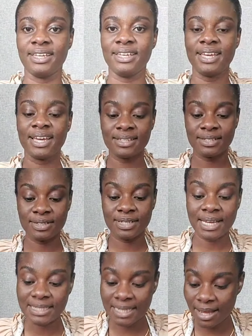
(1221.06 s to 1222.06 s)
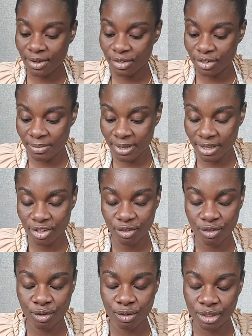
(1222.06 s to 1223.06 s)
Yeah, so that's how you make your
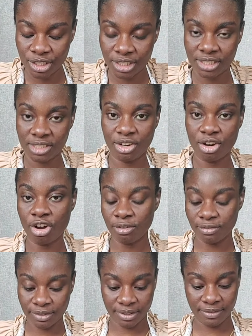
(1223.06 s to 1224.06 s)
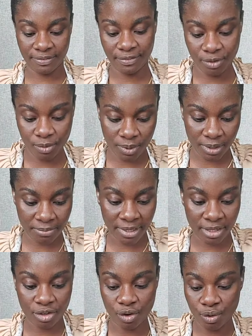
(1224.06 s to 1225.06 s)
cushion cover if you want to
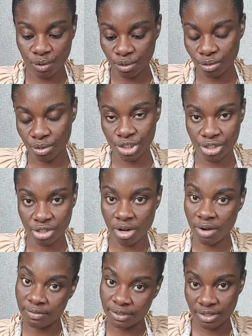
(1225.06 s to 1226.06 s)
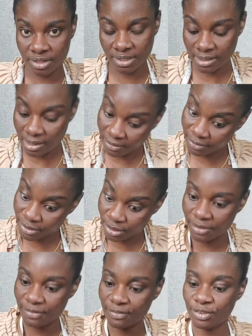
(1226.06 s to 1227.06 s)
make your own cushion cover yourself. So
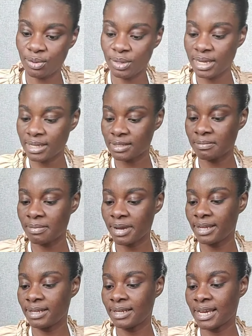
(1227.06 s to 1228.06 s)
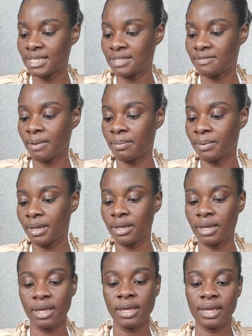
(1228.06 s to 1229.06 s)
if you get to buy a nice fabric
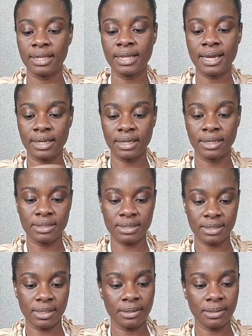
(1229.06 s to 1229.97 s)
that is